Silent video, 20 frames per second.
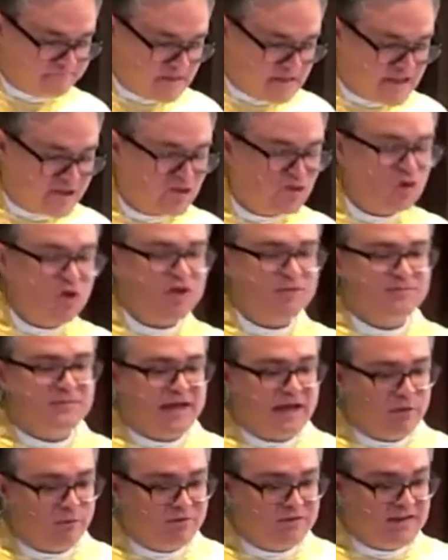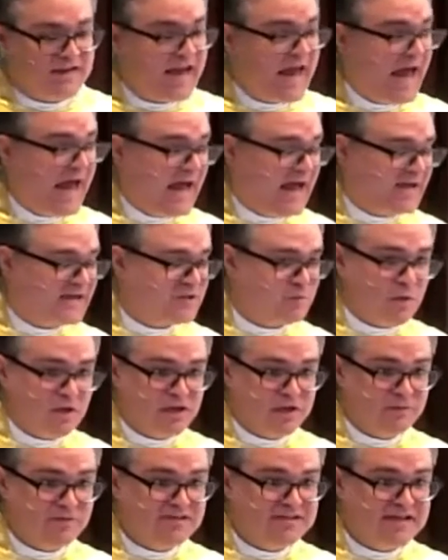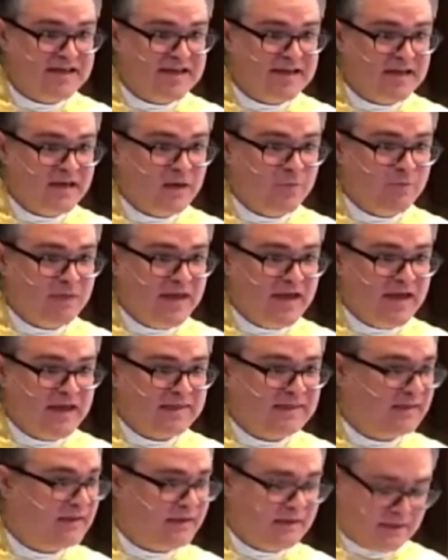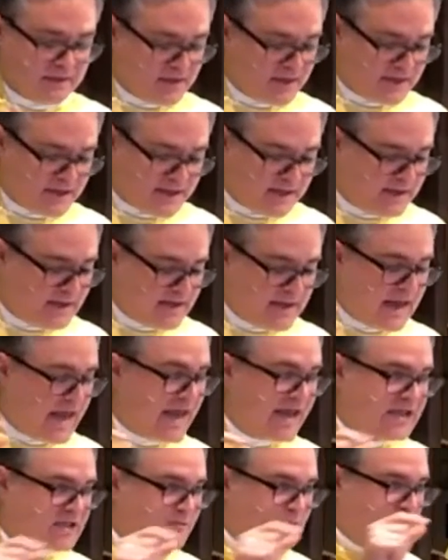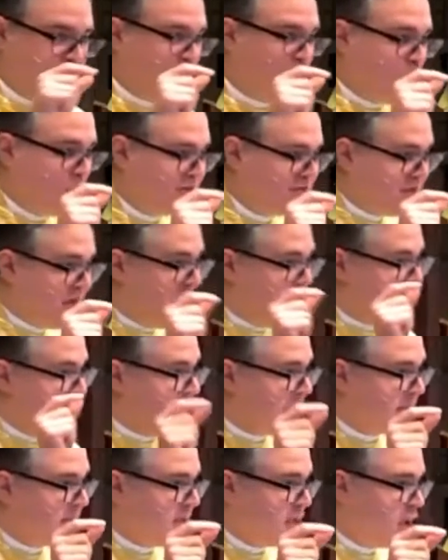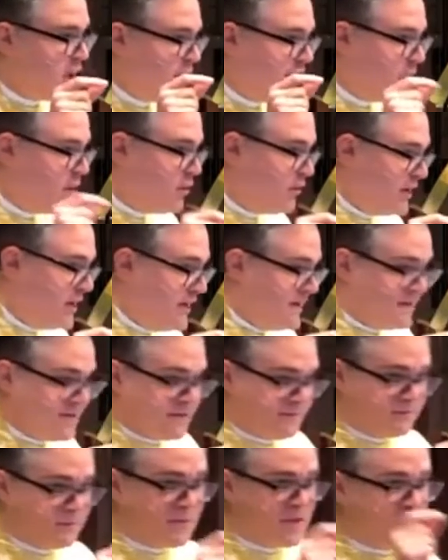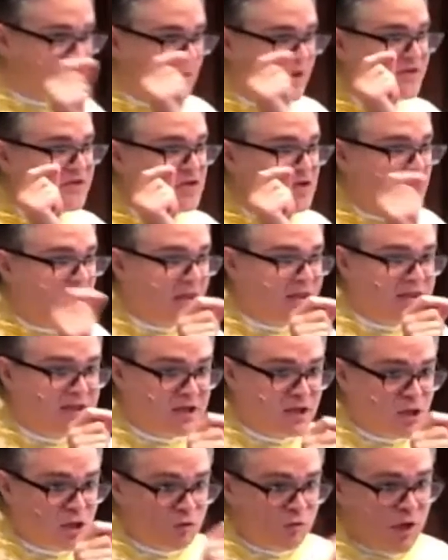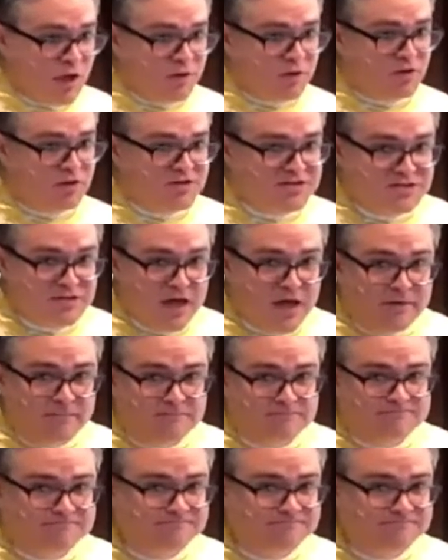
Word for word: they struck him down with an axe while he was taking a bath. Again, HBO has got nothing on the Greeks. There is nothing new under the sun.